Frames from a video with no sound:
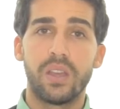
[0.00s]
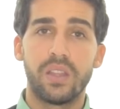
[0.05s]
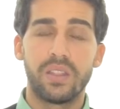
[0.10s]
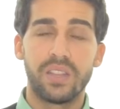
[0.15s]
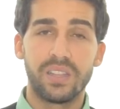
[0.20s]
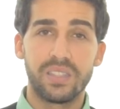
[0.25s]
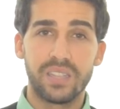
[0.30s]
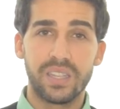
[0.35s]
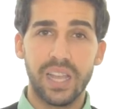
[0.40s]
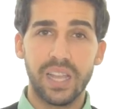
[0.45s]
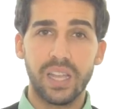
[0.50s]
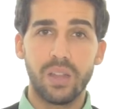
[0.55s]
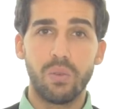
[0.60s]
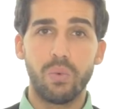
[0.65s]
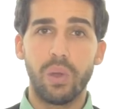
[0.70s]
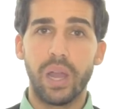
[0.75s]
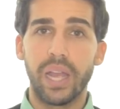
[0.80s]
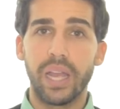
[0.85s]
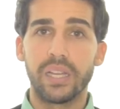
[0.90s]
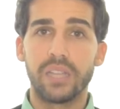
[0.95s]
The second
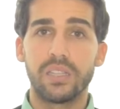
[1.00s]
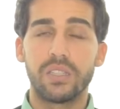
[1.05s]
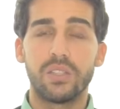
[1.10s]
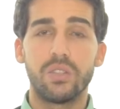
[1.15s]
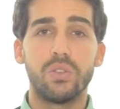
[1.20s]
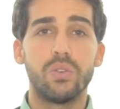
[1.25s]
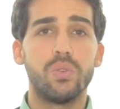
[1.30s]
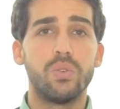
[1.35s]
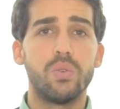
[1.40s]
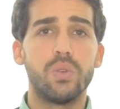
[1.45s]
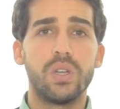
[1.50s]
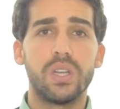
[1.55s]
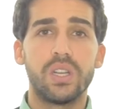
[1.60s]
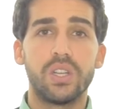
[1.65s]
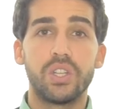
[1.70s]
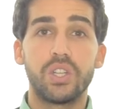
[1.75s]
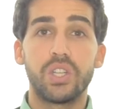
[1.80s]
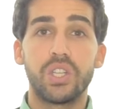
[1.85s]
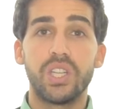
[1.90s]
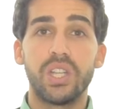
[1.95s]
way is to
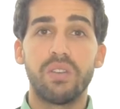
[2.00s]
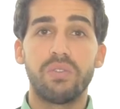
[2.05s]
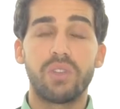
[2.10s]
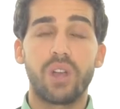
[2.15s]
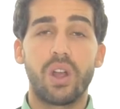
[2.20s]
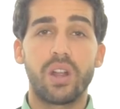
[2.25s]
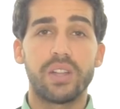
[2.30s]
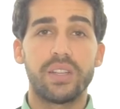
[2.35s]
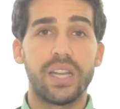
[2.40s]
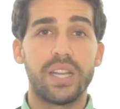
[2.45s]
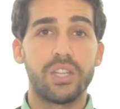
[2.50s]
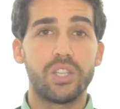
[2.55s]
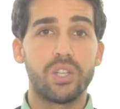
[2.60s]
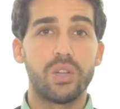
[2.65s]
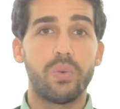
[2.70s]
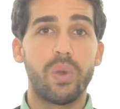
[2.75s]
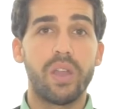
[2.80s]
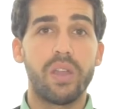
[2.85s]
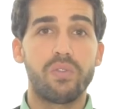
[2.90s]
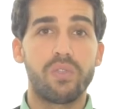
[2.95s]
shift our
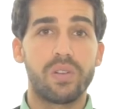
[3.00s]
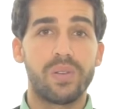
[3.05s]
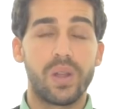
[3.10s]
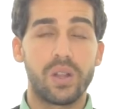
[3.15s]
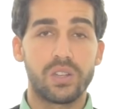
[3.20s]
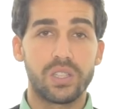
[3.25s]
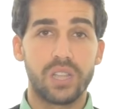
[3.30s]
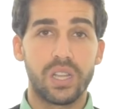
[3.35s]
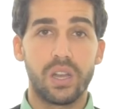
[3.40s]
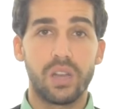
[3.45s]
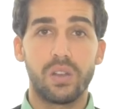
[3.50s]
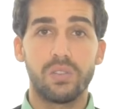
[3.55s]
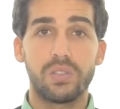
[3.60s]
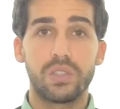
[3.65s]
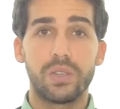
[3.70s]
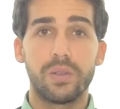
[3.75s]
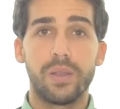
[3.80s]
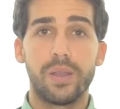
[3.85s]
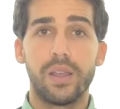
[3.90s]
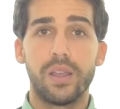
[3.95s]
attention away from ourselves.